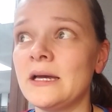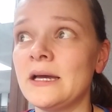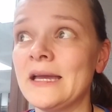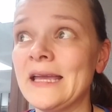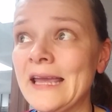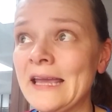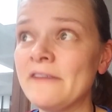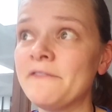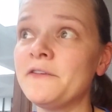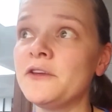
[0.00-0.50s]

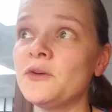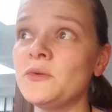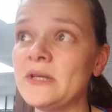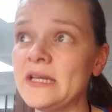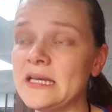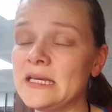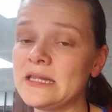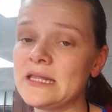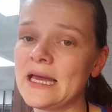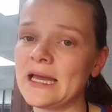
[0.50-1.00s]
If you
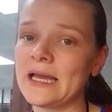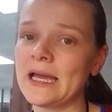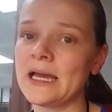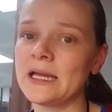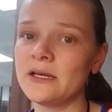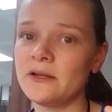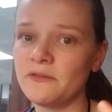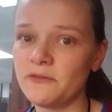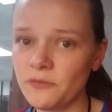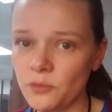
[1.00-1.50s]
need that
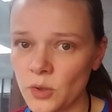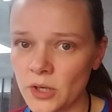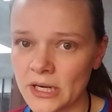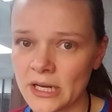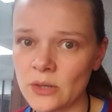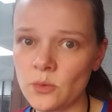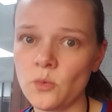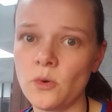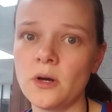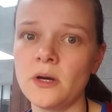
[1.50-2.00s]
kind of
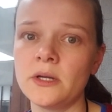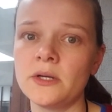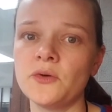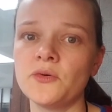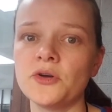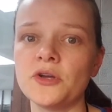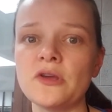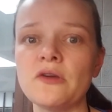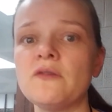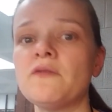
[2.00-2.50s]
one-on-one, or
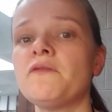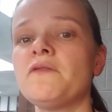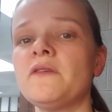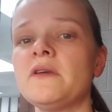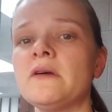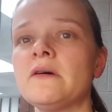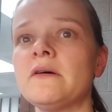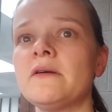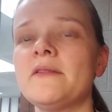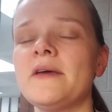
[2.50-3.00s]
you
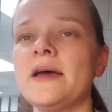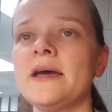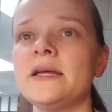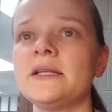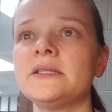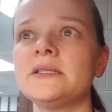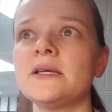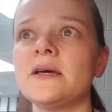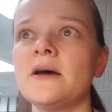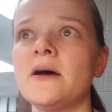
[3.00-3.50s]
feel
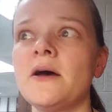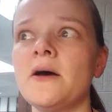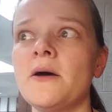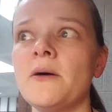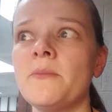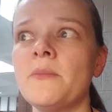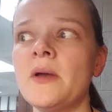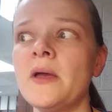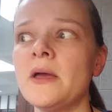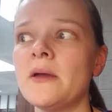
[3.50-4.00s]
that
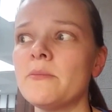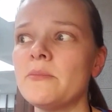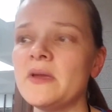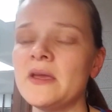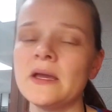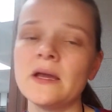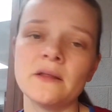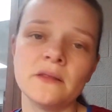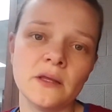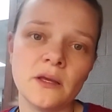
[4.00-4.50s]

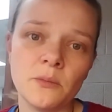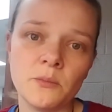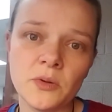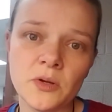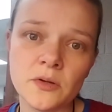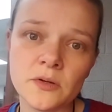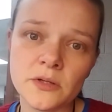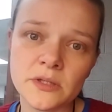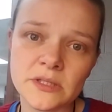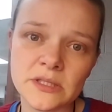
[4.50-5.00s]
being on the
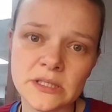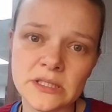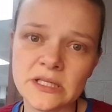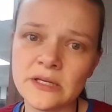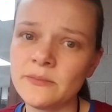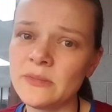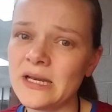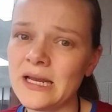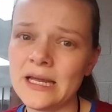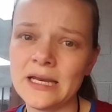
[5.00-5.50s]
computer is
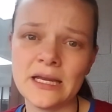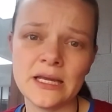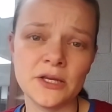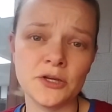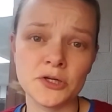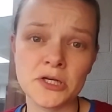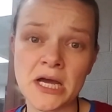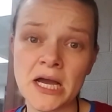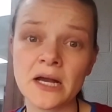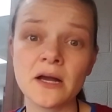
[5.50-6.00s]
intimidating,
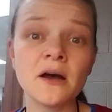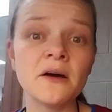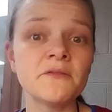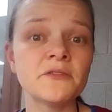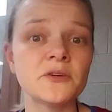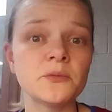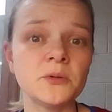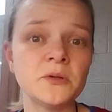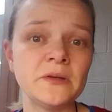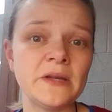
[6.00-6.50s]
you're not
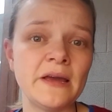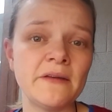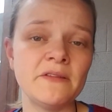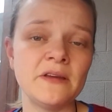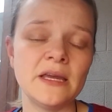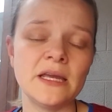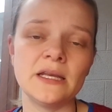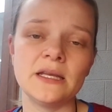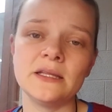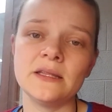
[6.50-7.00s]
comfortable
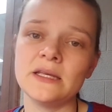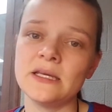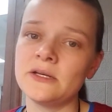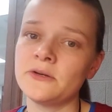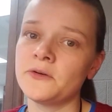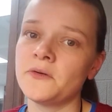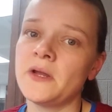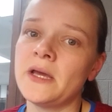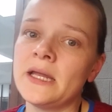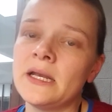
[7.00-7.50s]
navigating the
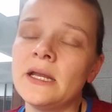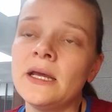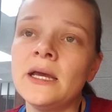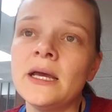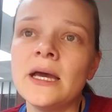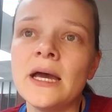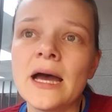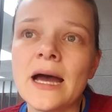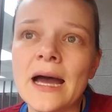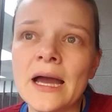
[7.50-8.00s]
internet,
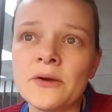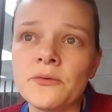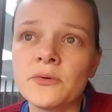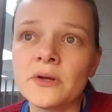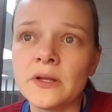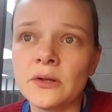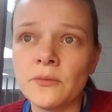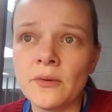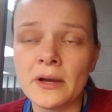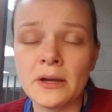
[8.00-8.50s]
I
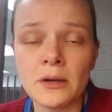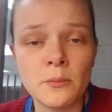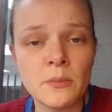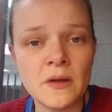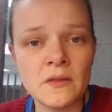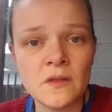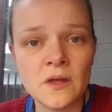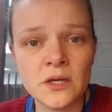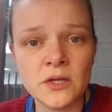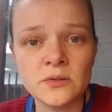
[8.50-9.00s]
really
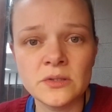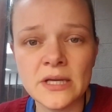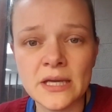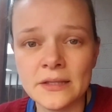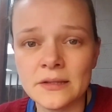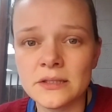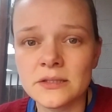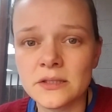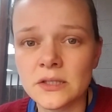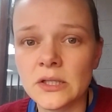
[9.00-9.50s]
recommend that you take
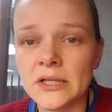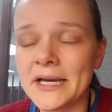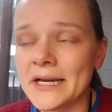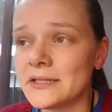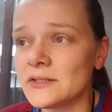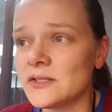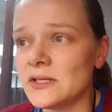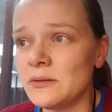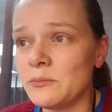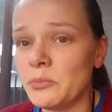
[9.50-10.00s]
this
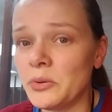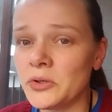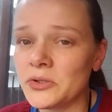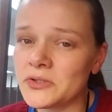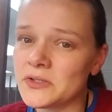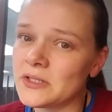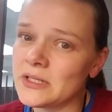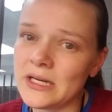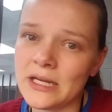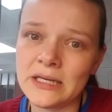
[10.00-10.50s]
class in
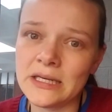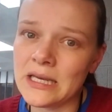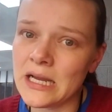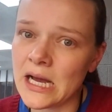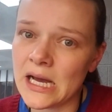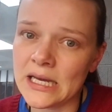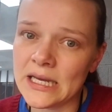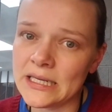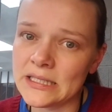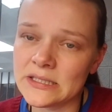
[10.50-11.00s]
person and
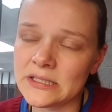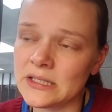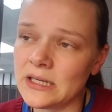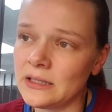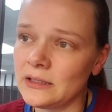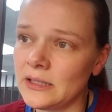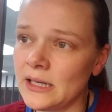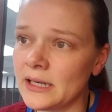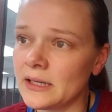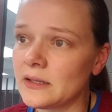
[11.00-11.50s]
not as an
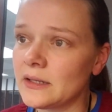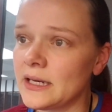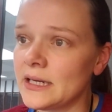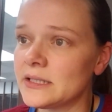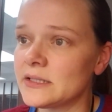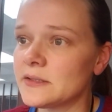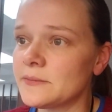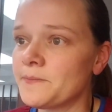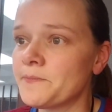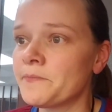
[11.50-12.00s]
online class.